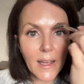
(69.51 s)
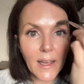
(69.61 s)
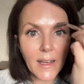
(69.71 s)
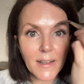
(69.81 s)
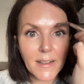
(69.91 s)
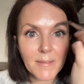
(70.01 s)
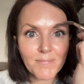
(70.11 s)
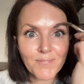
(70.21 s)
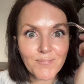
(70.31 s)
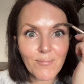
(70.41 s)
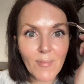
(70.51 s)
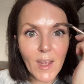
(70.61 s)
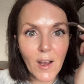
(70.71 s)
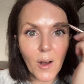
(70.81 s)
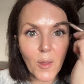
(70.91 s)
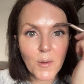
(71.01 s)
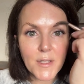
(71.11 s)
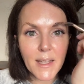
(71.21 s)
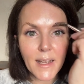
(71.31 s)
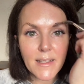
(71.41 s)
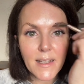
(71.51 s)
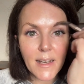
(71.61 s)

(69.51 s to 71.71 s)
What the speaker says: and all those things.